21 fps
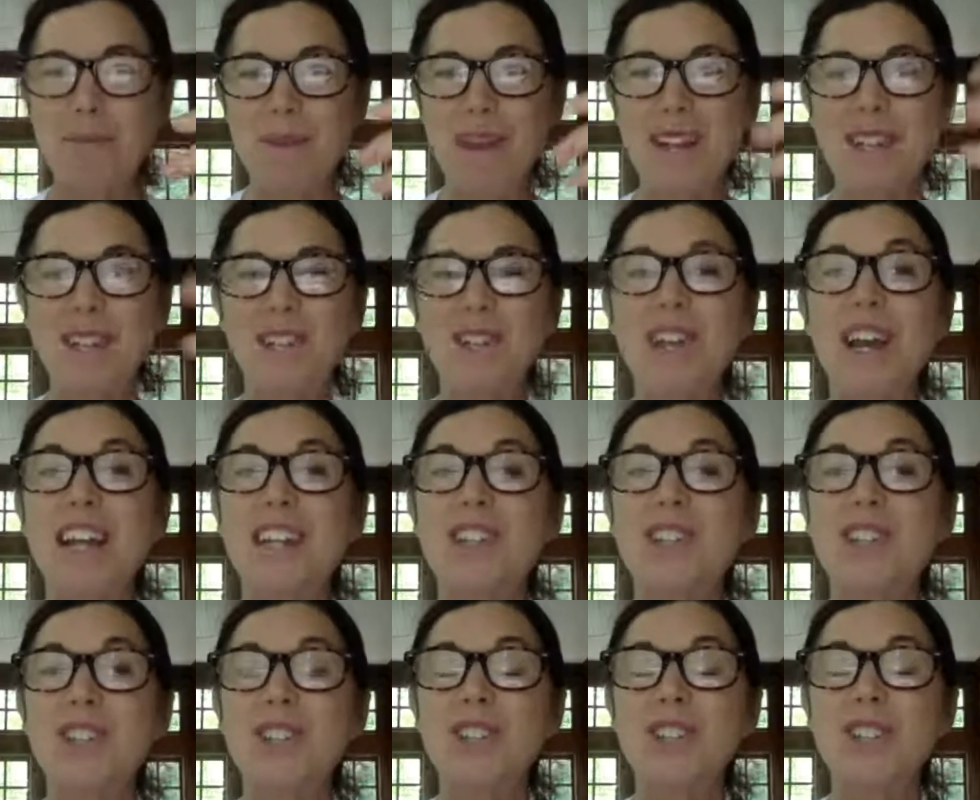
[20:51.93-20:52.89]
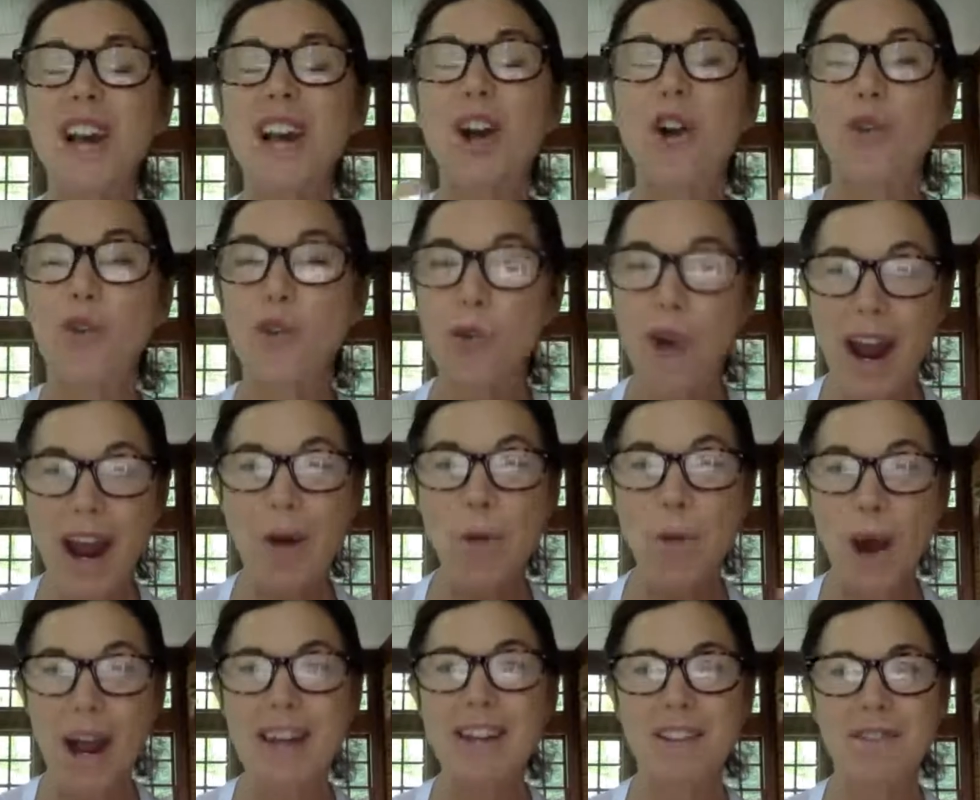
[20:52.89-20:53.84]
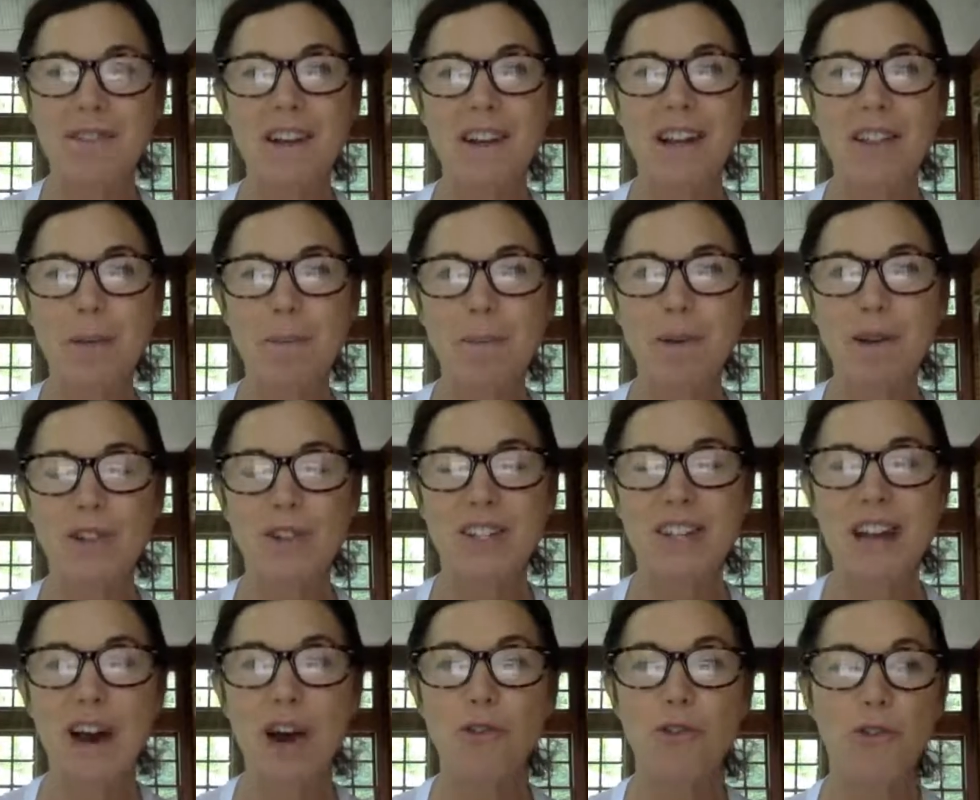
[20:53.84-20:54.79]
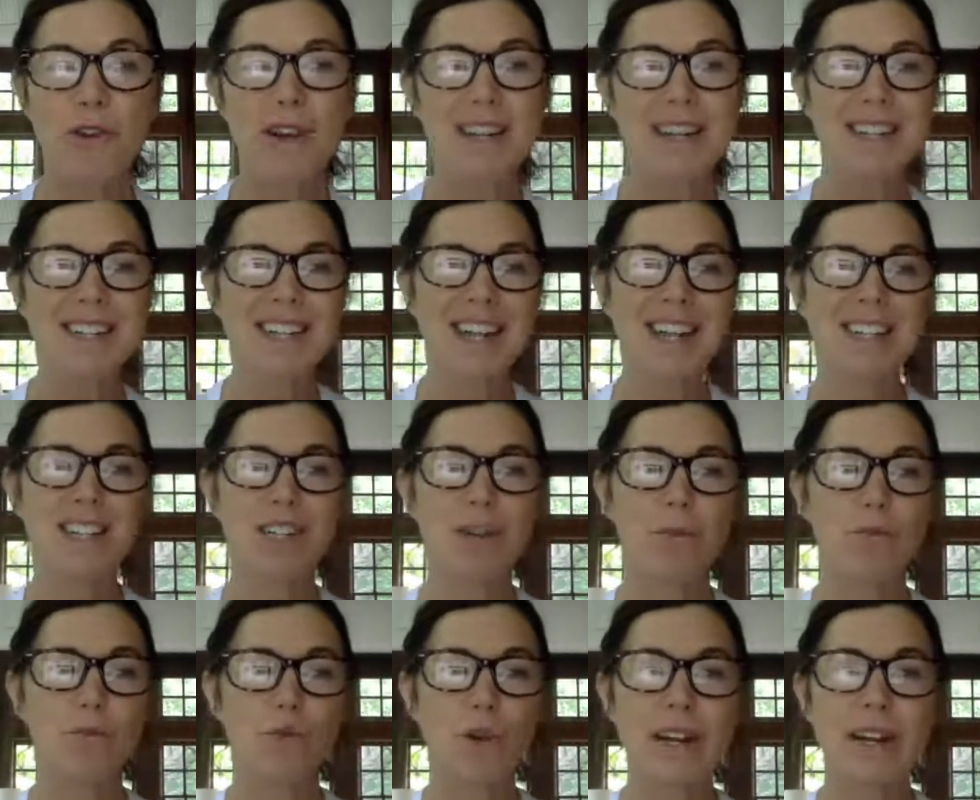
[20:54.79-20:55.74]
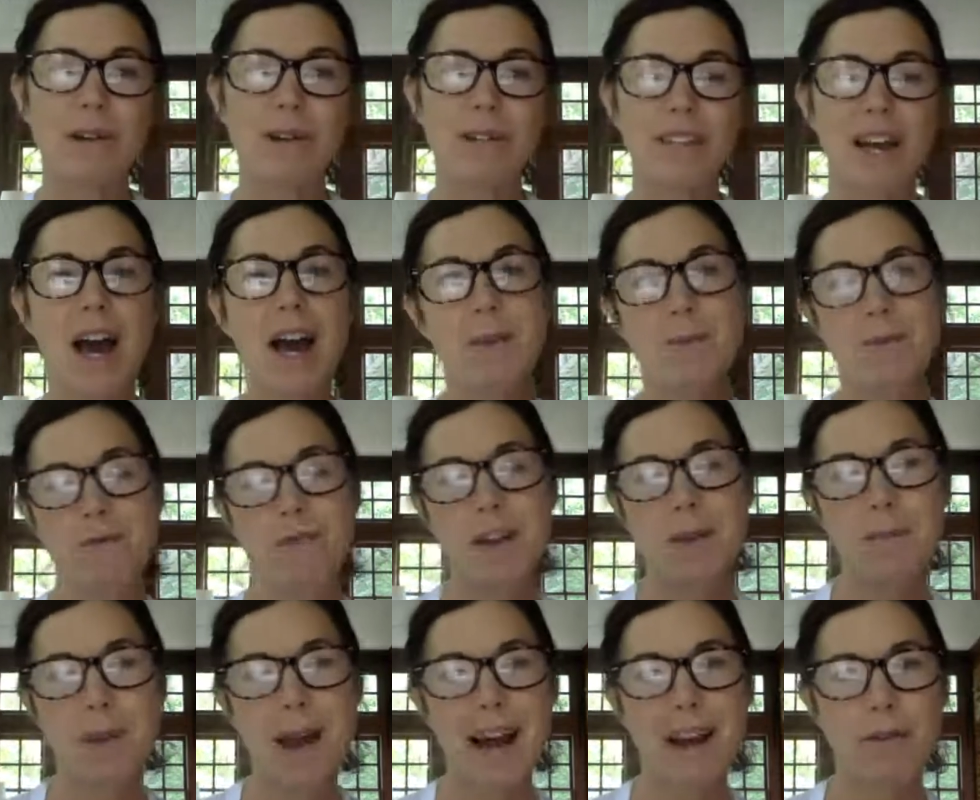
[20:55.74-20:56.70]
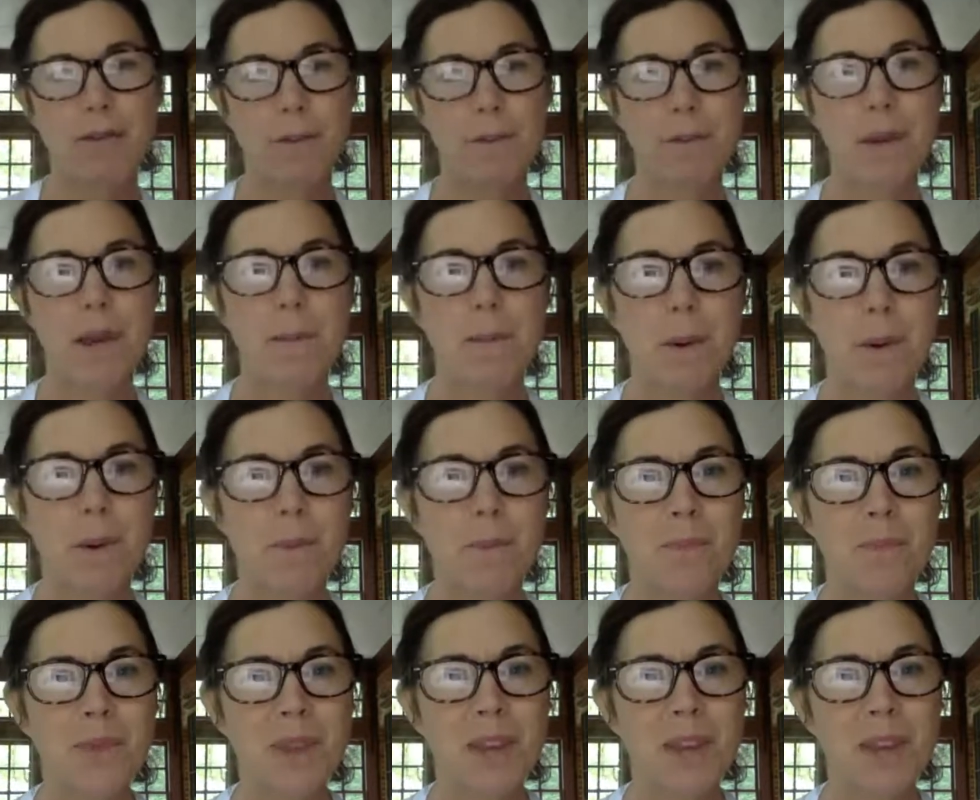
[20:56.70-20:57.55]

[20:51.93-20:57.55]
it's a great way to develop yourself, to get some real-time feedback from people.